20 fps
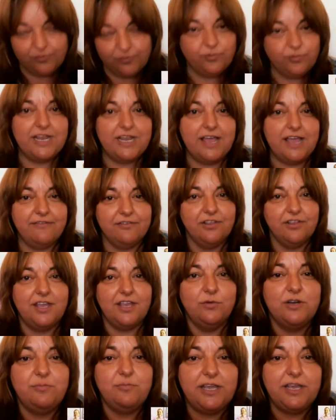
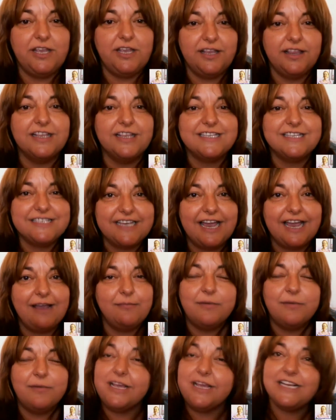everything would be the
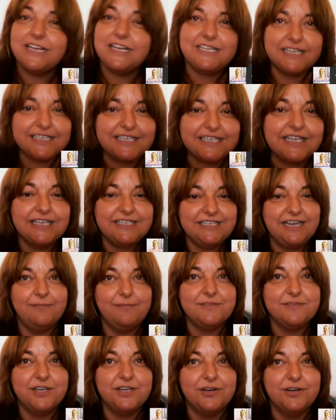same. It isn't the
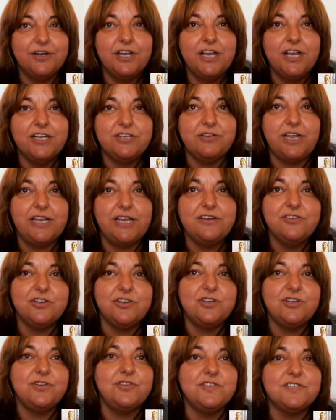same. So to
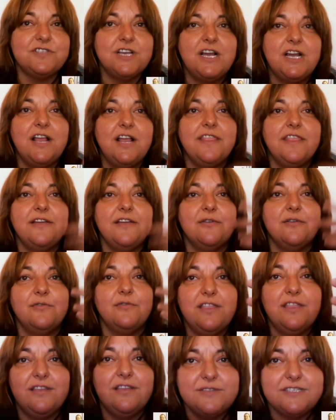introduce the
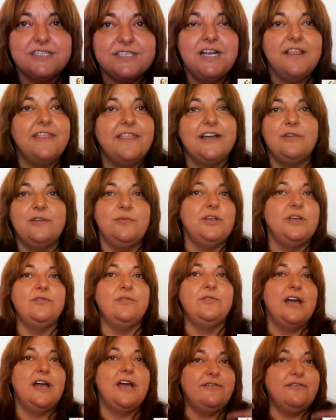rhythms that we
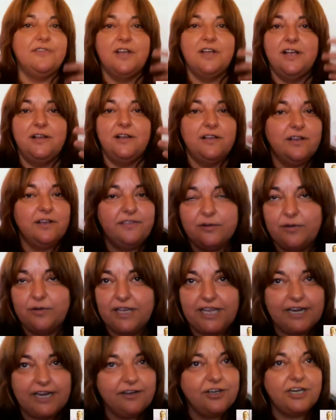do have, that
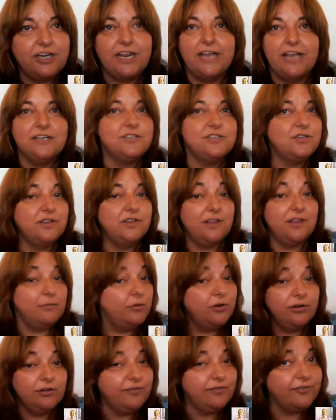we can connect to the
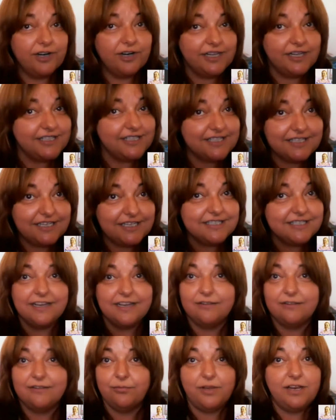moon, for instance,
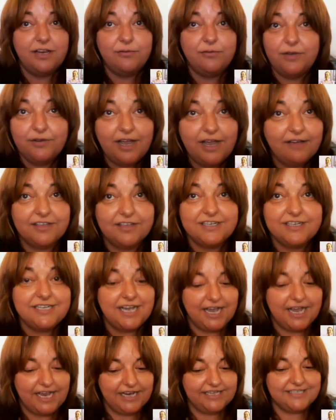that we do have the
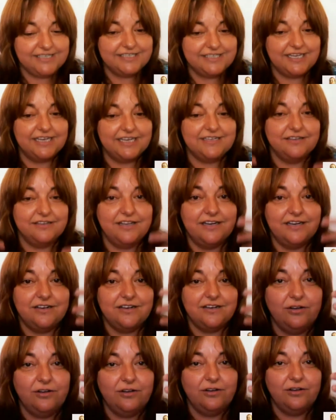tides, and
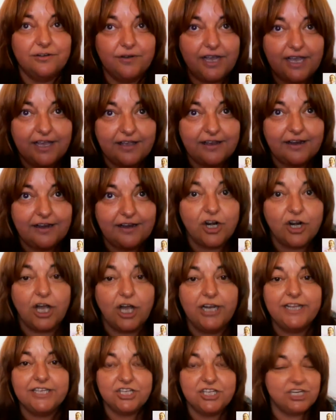also
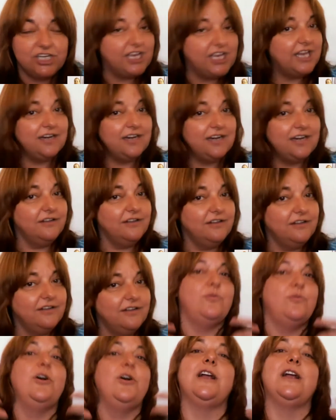knowledge can also
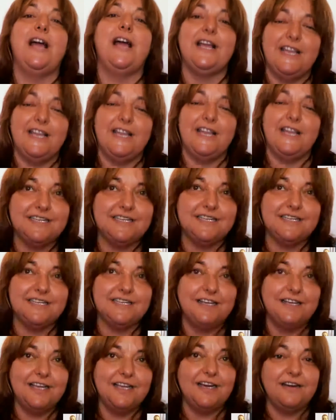work like that
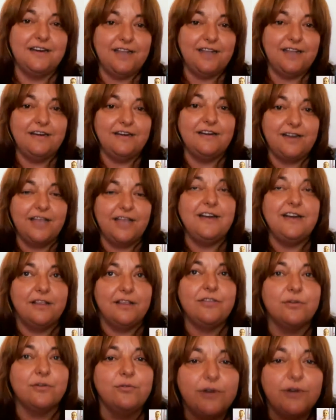
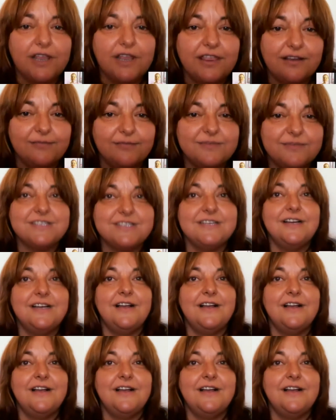through rhythms.